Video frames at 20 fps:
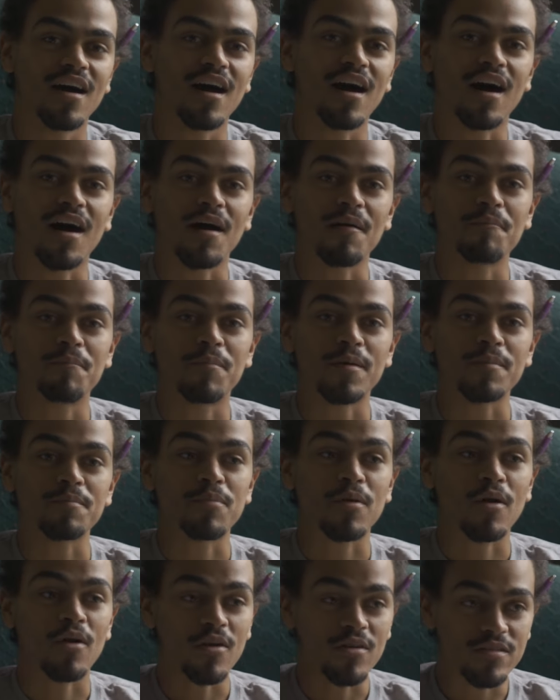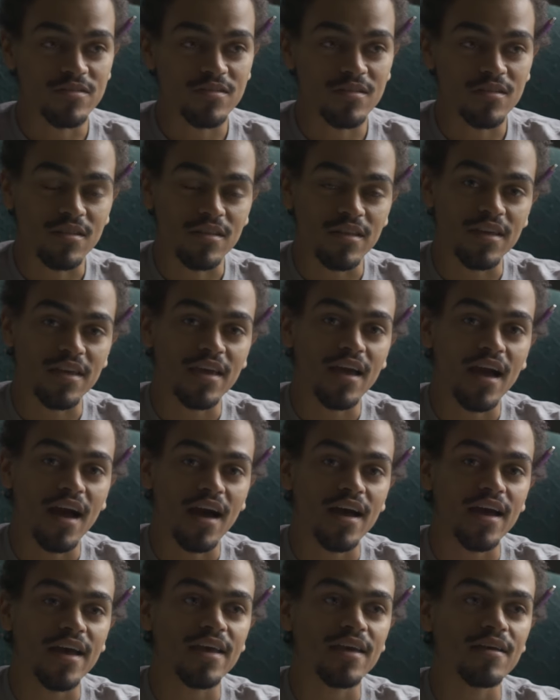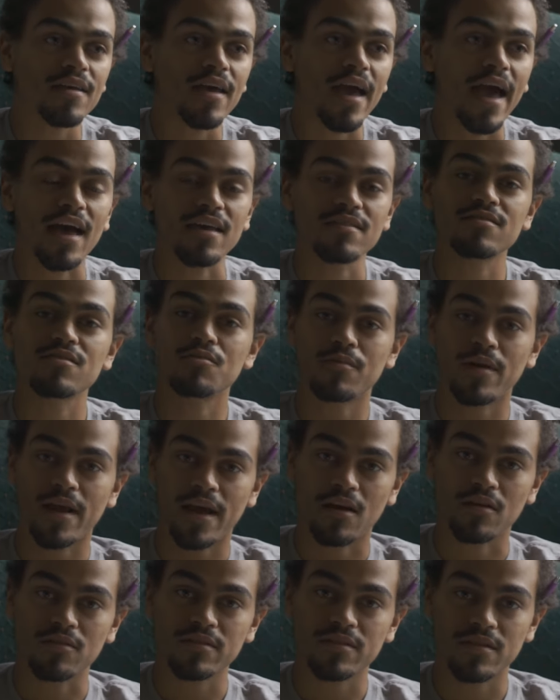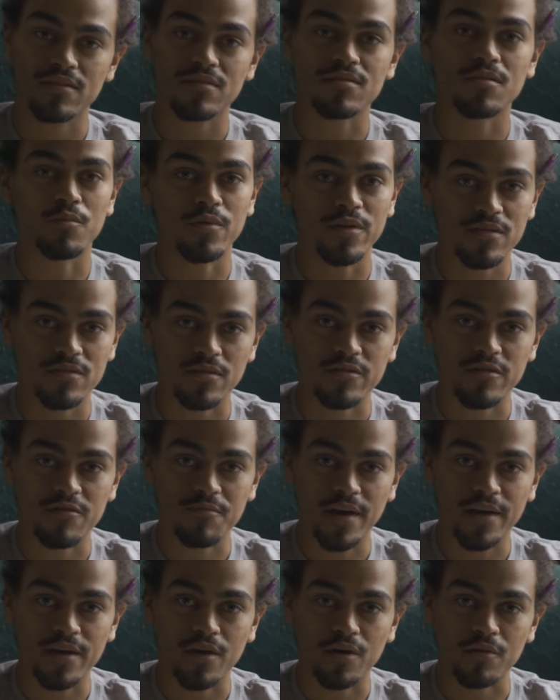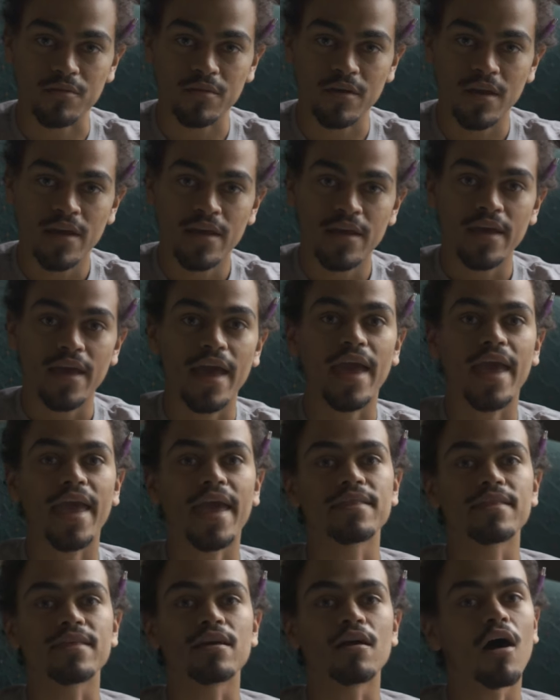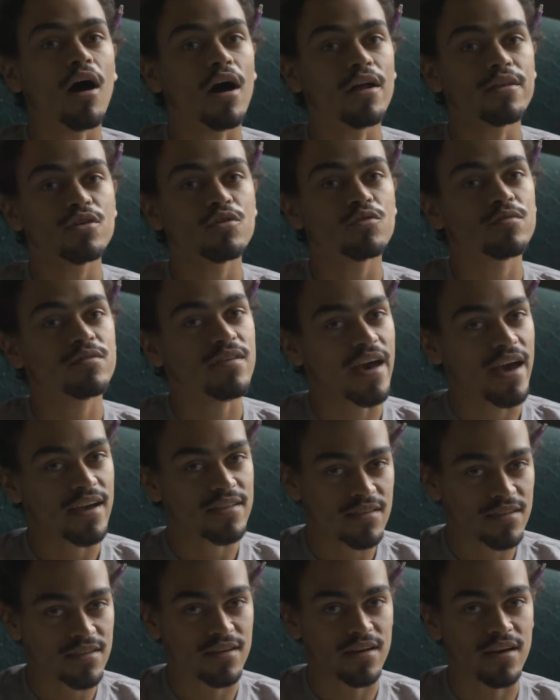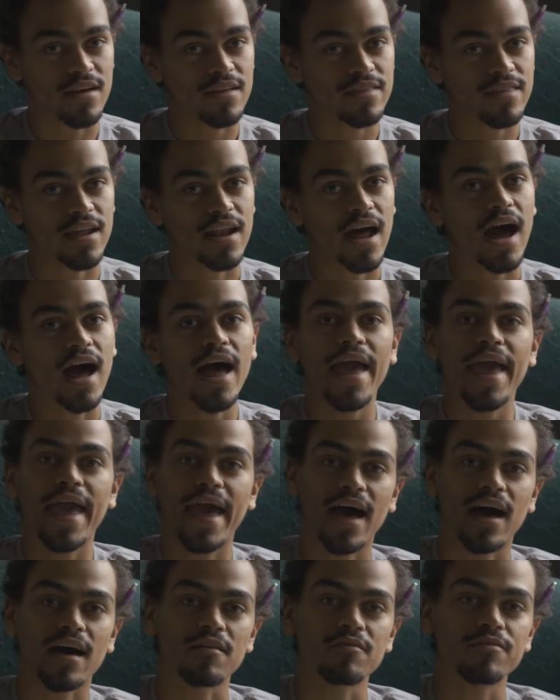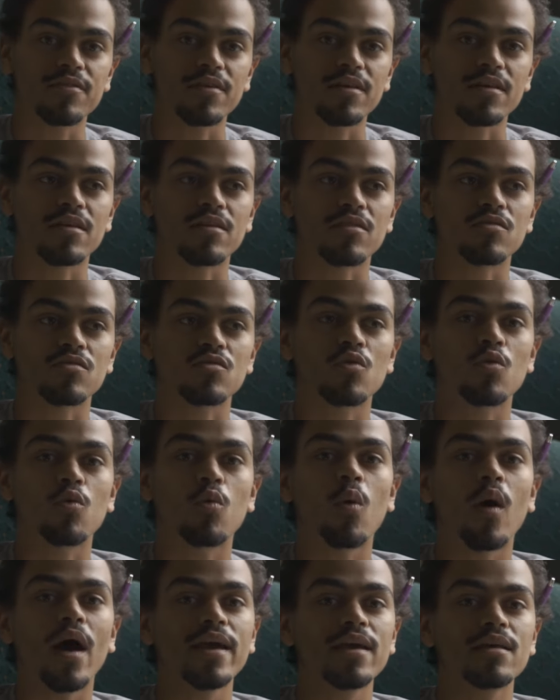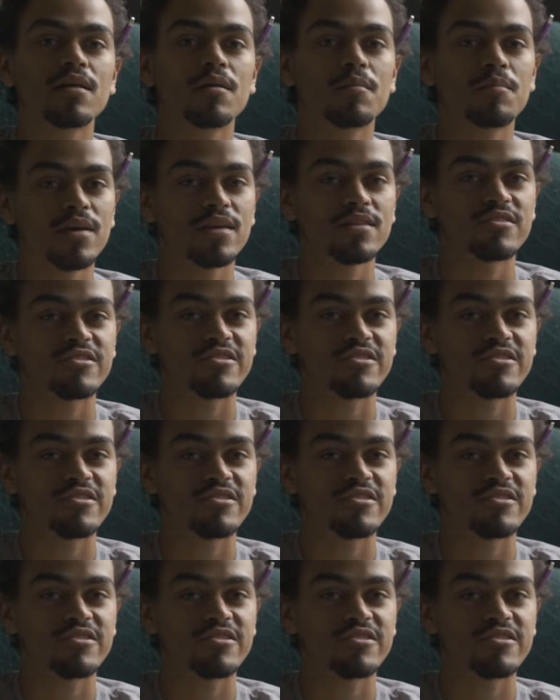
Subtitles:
But personally, I asked around, did some research of my own, and the Audio Technica that I have is quite a bit